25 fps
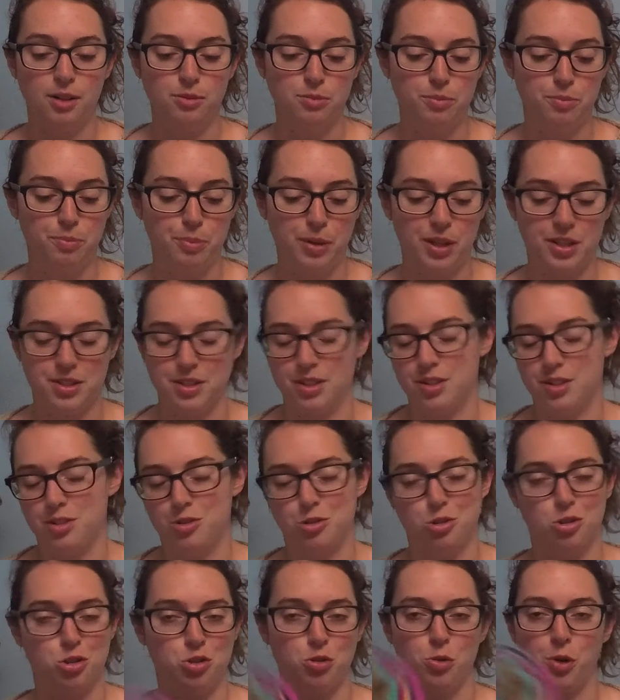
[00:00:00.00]
because it's
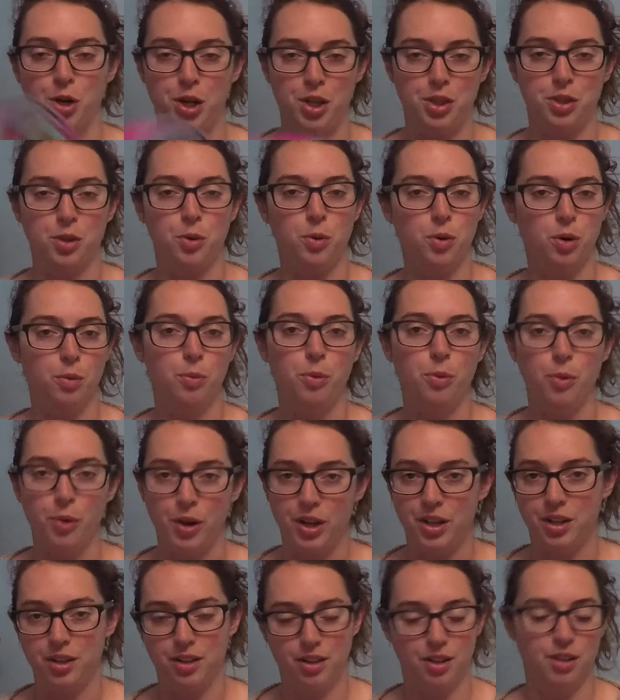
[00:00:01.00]
destroying the whole
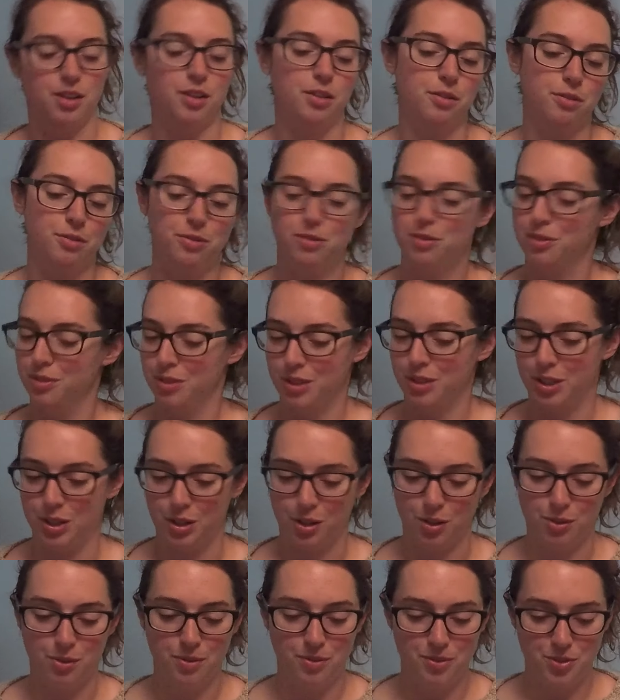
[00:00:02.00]
point of,
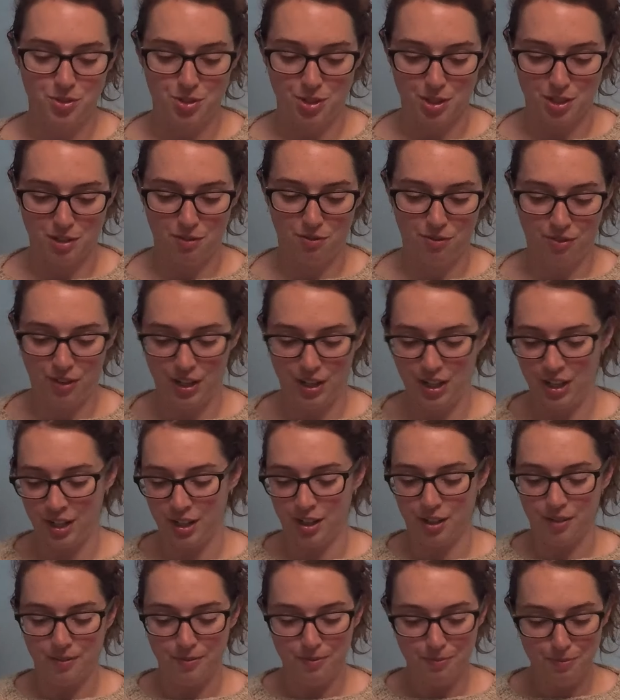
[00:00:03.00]
just
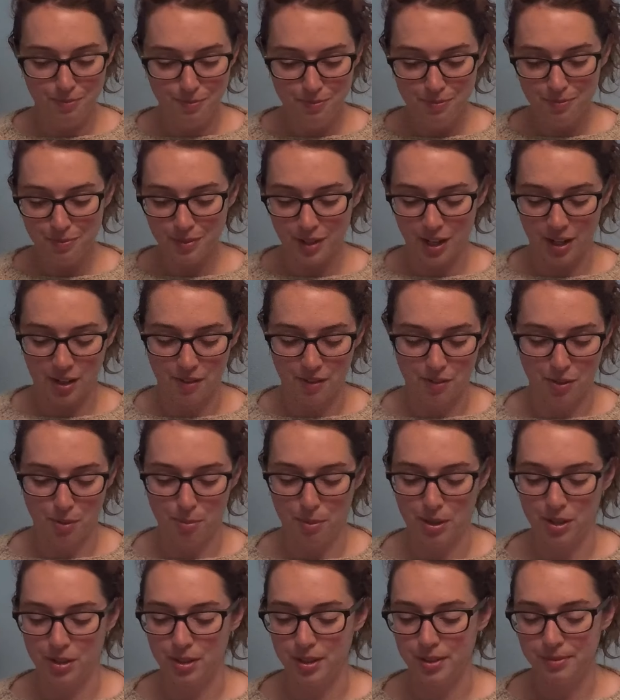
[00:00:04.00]
feeding out of the
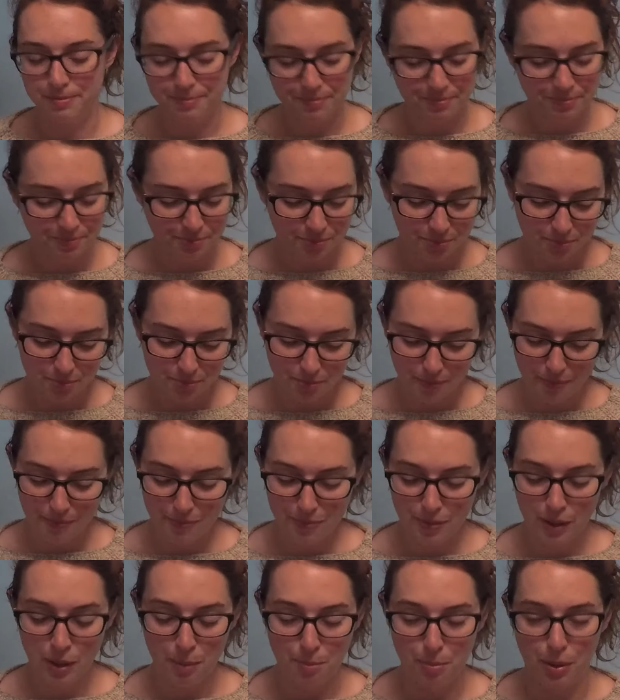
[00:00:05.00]
middle.
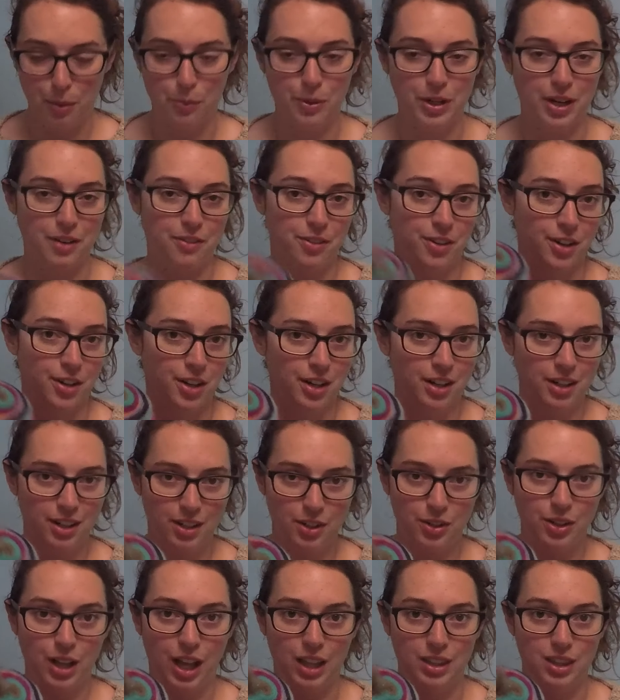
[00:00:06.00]
But whatever,
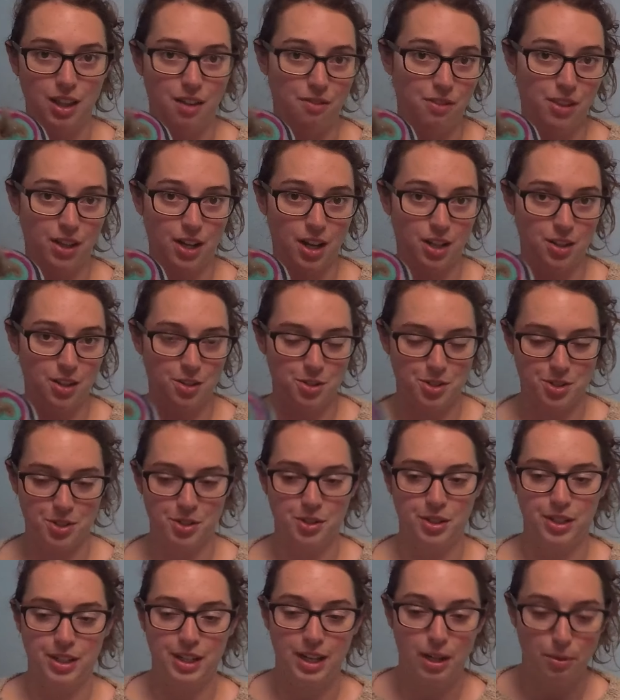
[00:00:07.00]
I love the colors and
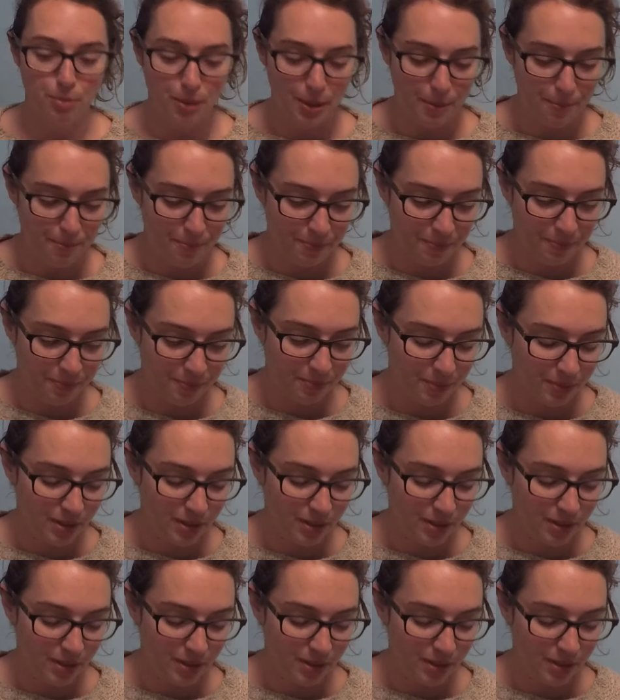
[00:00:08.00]
couldn't help it.